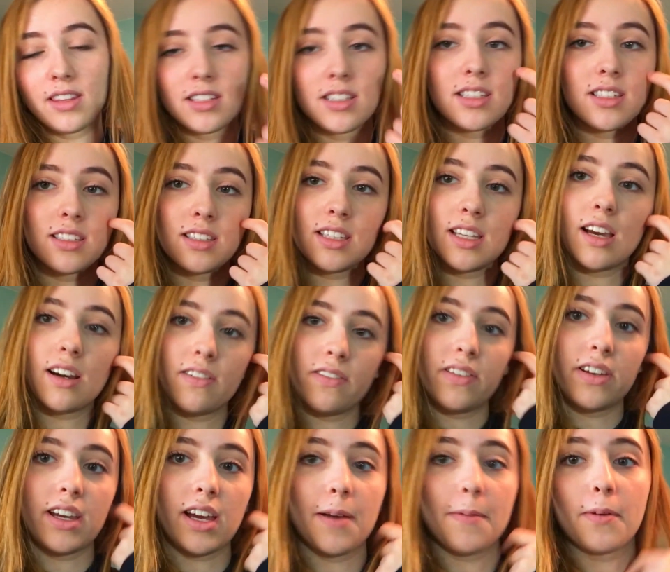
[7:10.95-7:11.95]
This is the
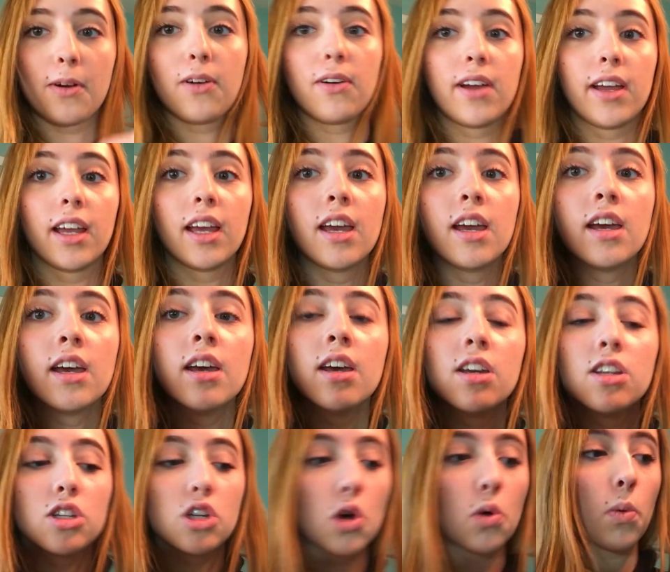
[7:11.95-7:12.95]
outfit I'm going
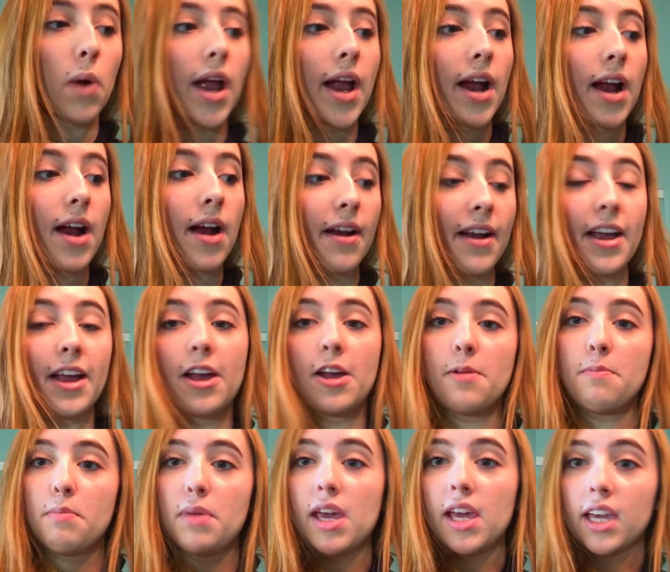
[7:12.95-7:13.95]
to wear
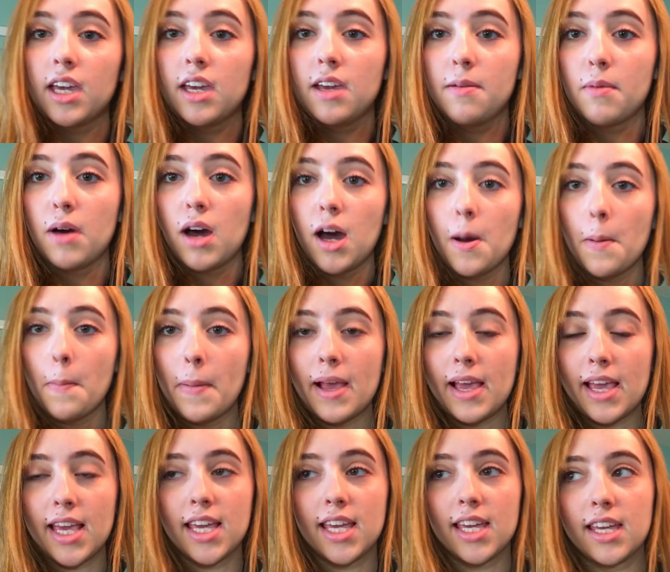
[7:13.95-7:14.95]
and pick him up
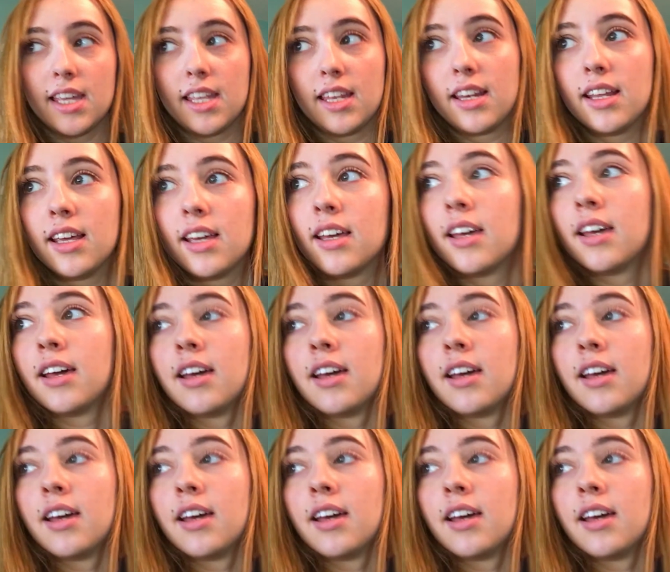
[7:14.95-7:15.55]
in